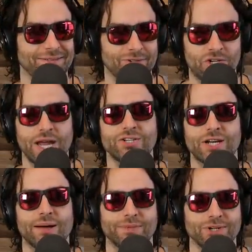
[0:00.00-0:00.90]
Change it
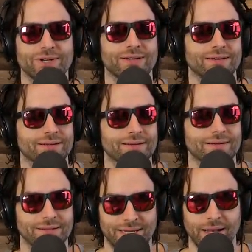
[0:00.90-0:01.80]
up, dude.
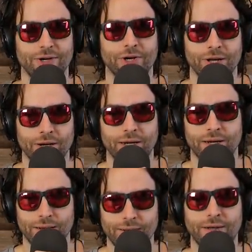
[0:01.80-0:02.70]
Tell her you're going to
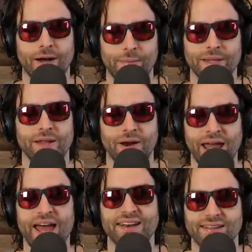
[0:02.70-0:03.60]
come in their
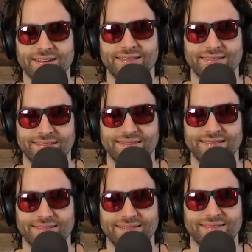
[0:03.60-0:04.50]
head.
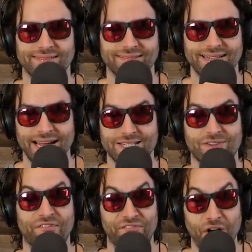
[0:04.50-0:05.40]
That's
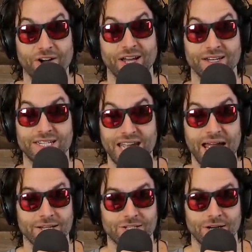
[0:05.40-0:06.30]
fucking
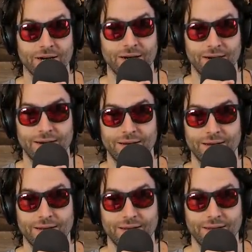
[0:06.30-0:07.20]
gangster.
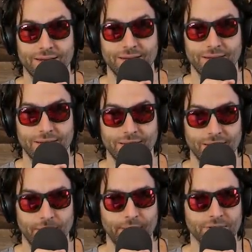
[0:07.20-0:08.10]

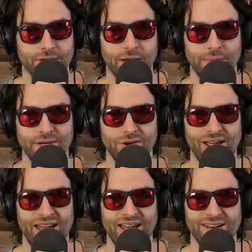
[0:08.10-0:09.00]
I'm about to come in your
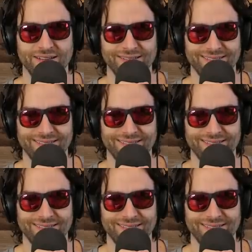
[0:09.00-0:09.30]
head.